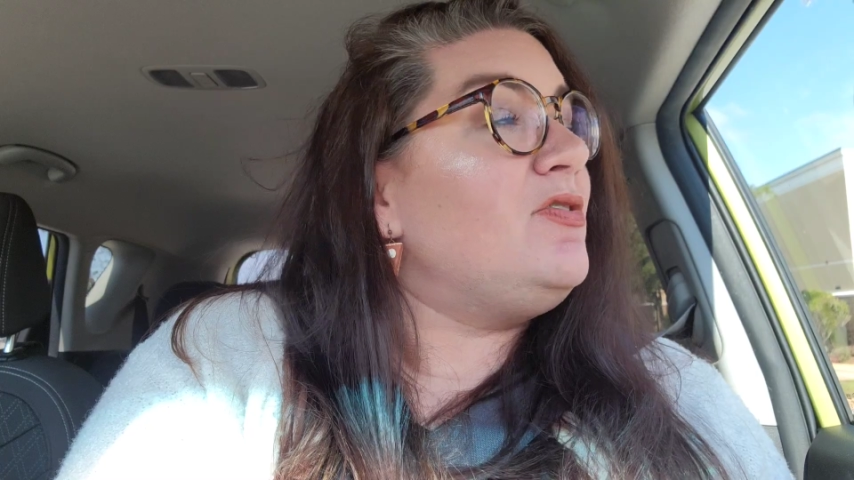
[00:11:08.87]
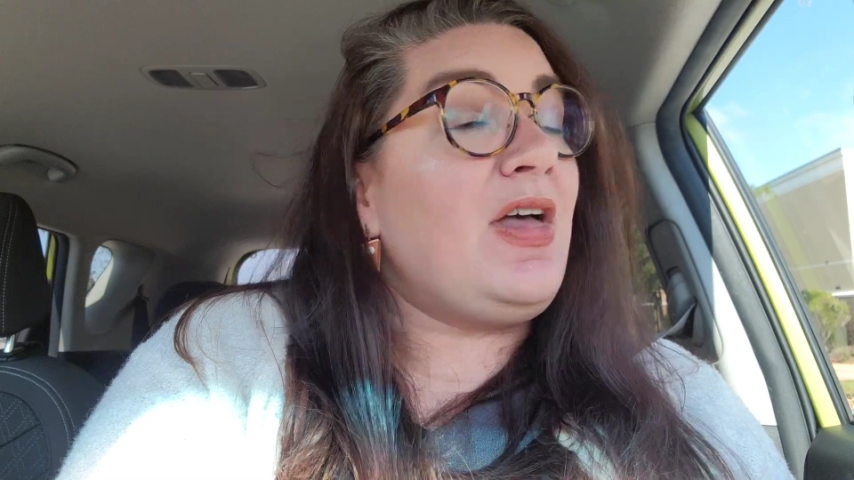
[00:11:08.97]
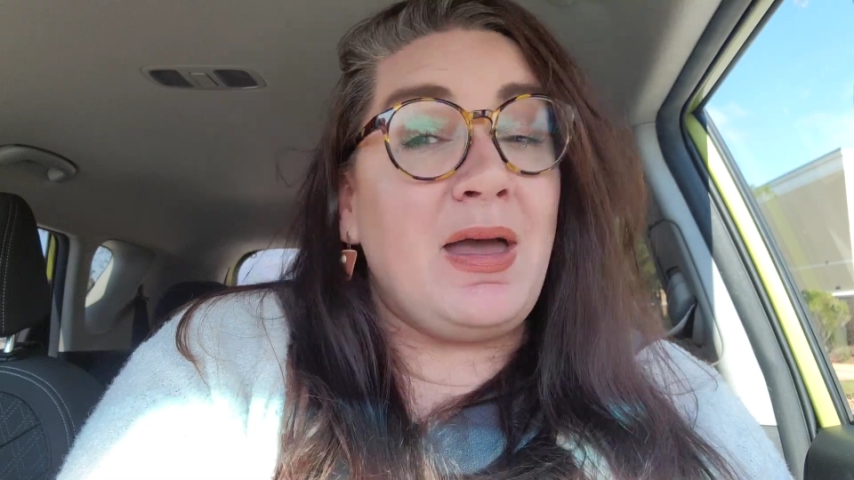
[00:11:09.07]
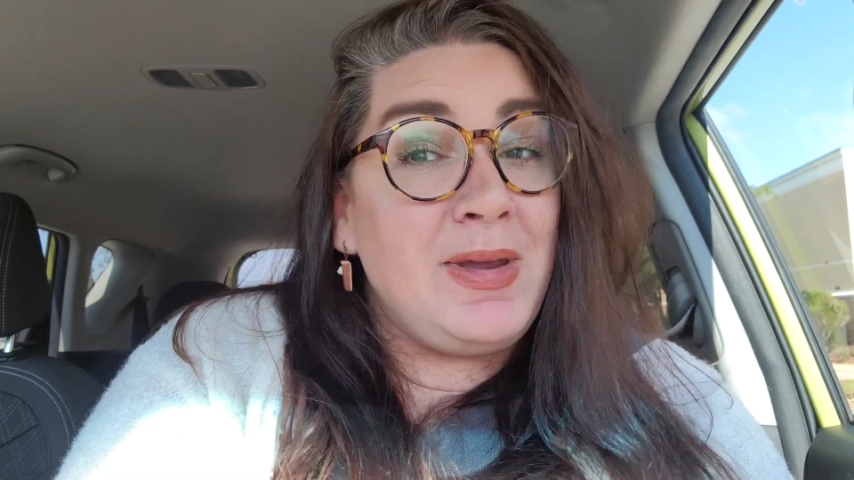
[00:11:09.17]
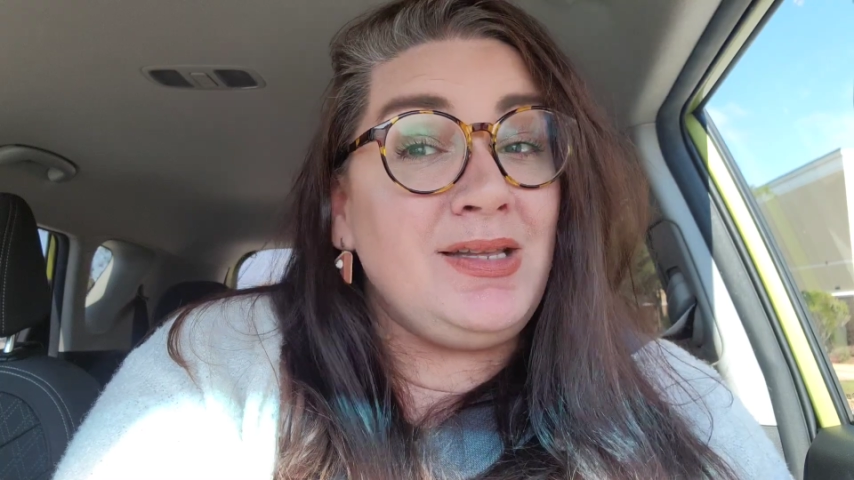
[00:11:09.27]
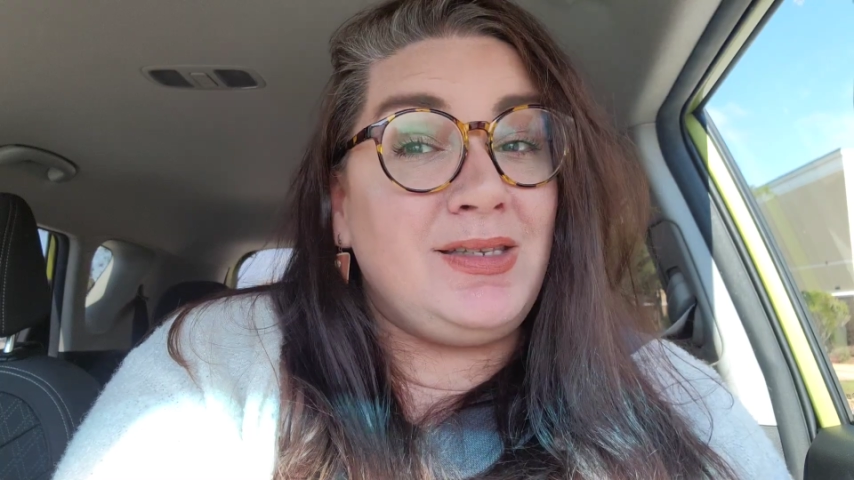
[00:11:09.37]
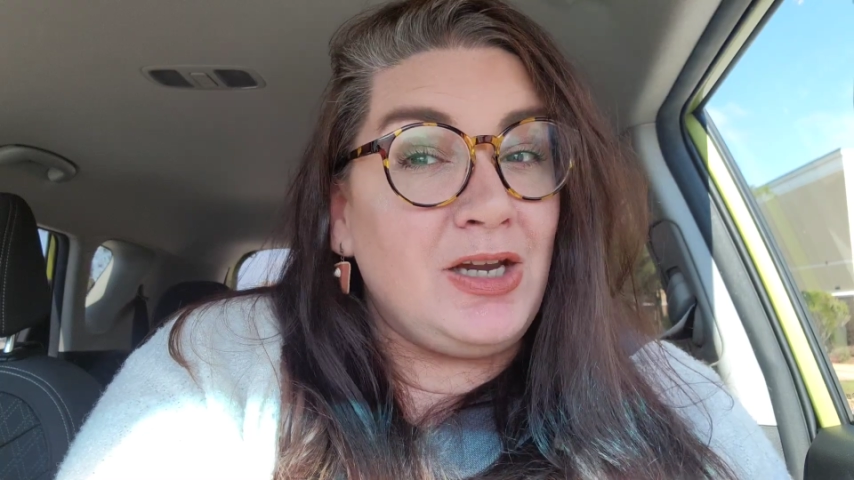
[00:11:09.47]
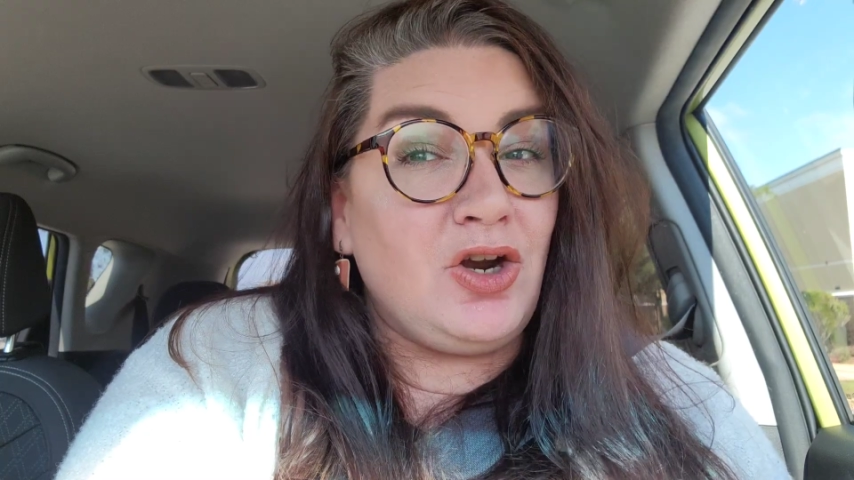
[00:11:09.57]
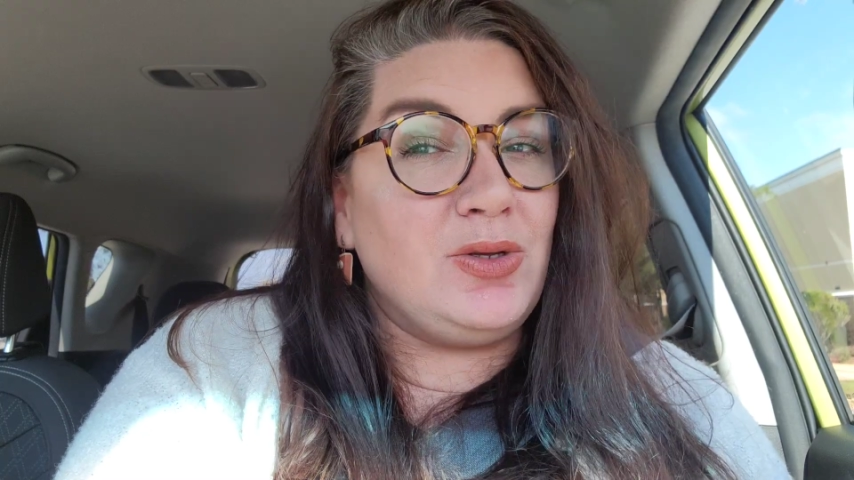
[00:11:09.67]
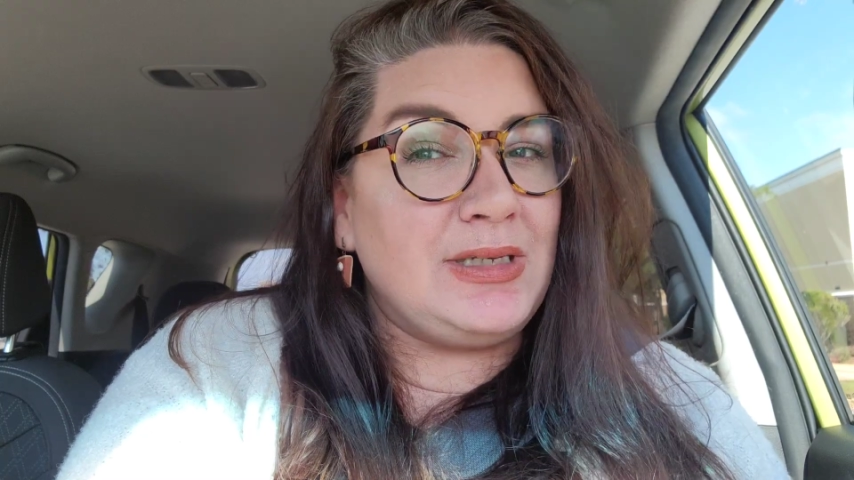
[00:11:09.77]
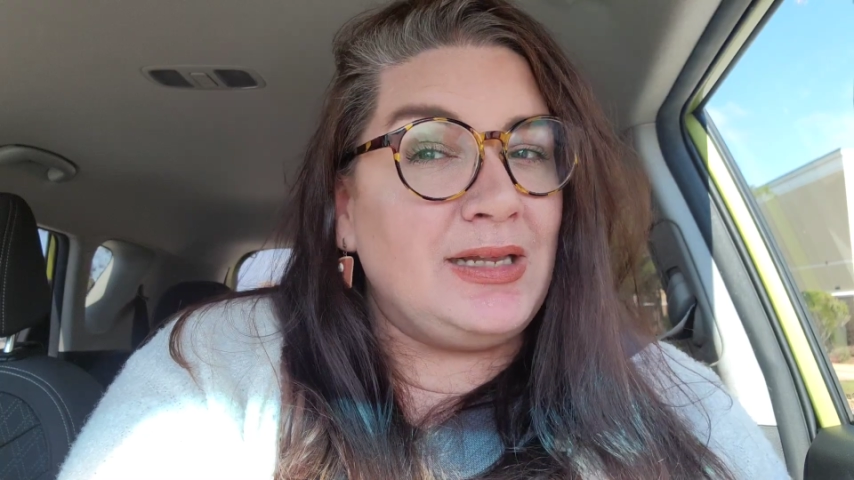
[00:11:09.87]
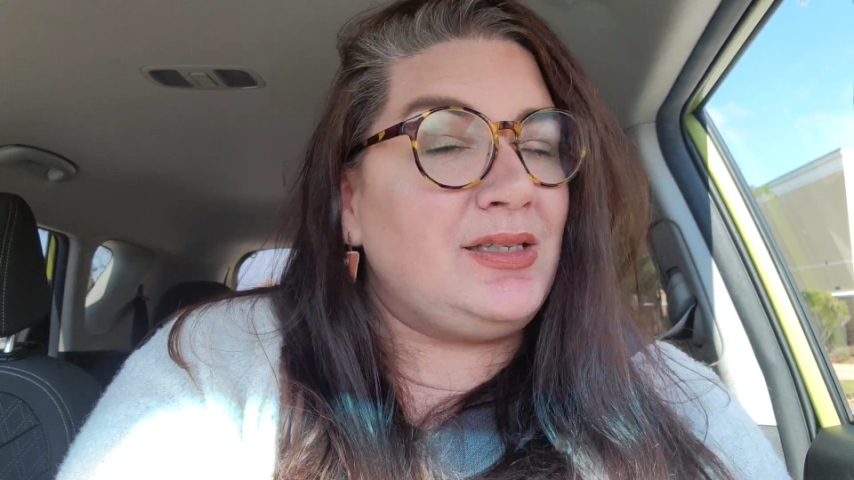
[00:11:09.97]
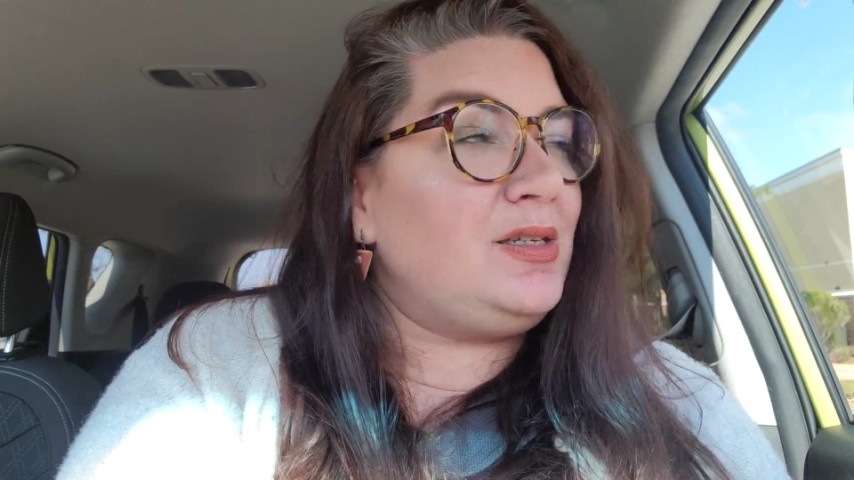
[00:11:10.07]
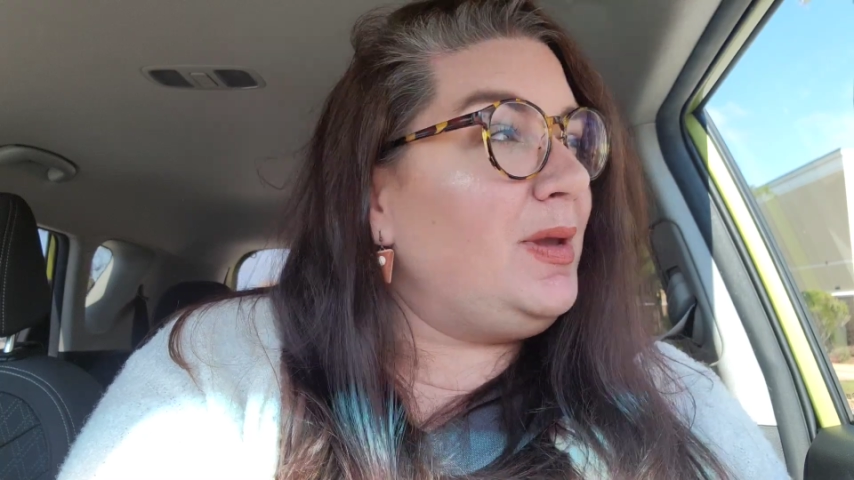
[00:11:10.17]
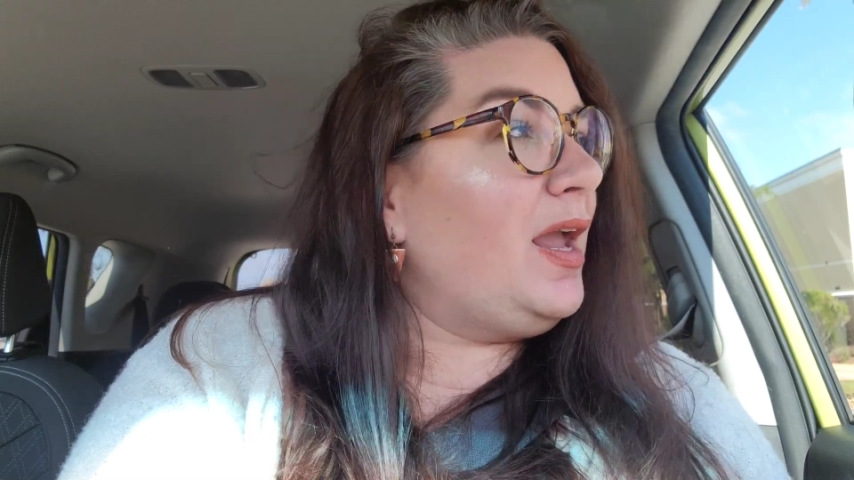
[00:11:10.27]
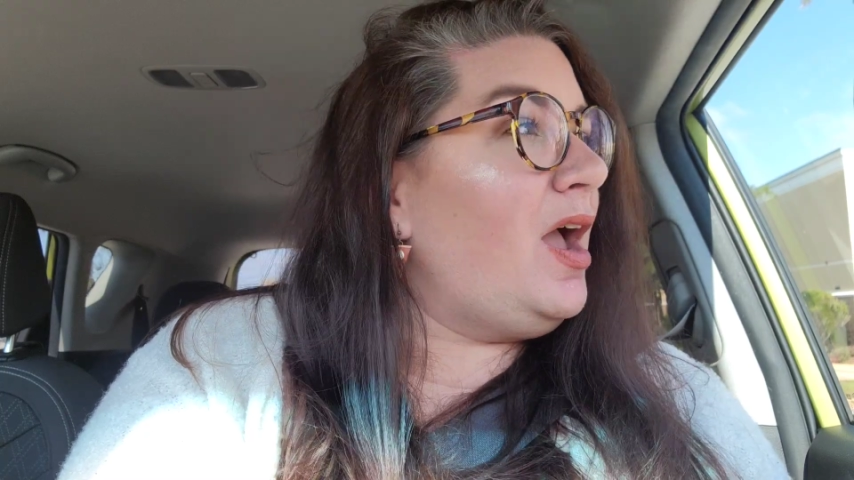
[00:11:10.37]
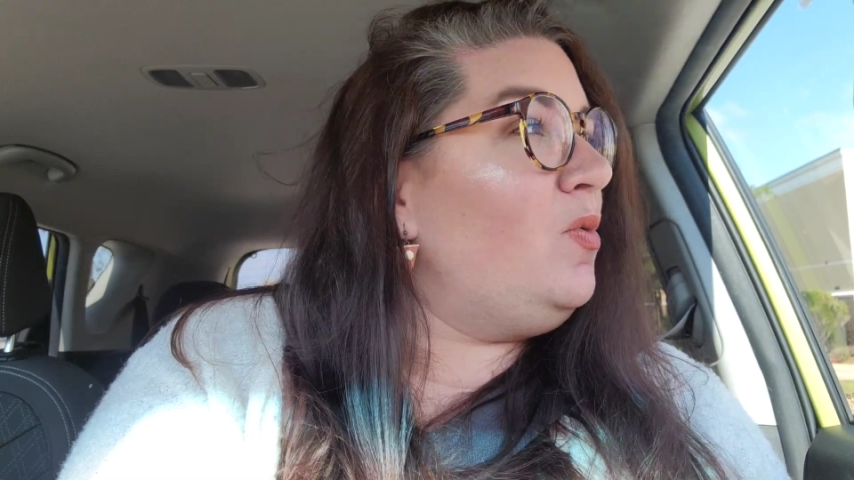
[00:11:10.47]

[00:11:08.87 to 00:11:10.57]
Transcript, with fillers: that made zero sense to me.